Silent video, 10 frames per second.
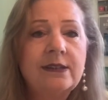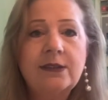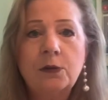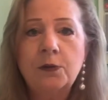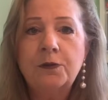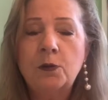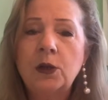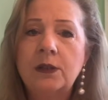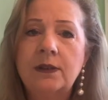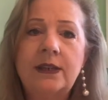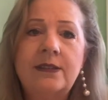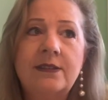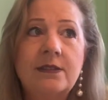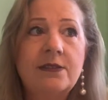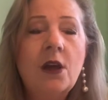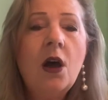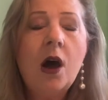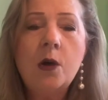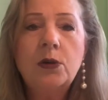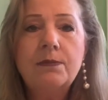So for what instance,
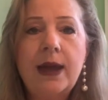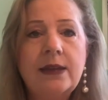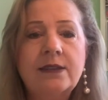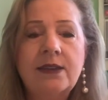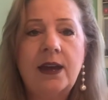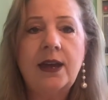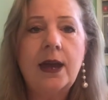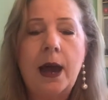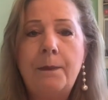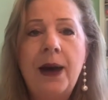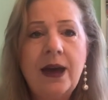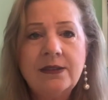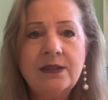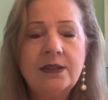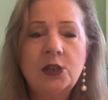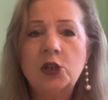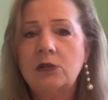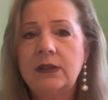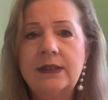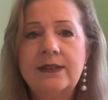I would make, say, a pasta dish or
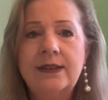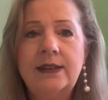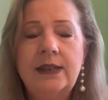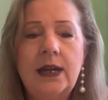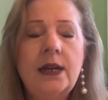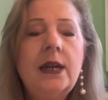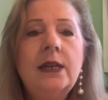a lasagna,